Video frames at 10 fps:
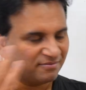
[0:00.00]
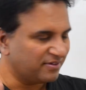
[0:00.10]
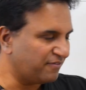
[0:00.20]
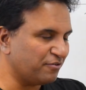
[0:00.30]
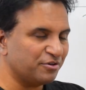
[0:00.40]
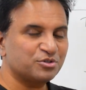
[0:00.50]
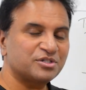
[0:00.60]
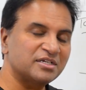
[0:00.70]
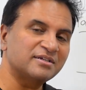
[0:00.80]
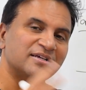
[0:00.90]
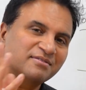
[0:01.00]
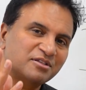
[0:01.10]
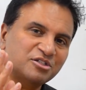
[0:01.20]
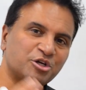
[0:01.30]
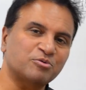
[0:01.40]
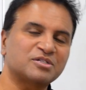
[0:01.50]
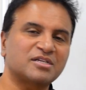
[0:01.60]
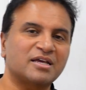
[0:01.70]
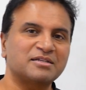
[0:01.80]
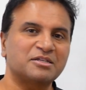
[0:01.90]
If you're interested, the general
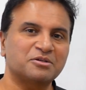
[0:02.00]
size,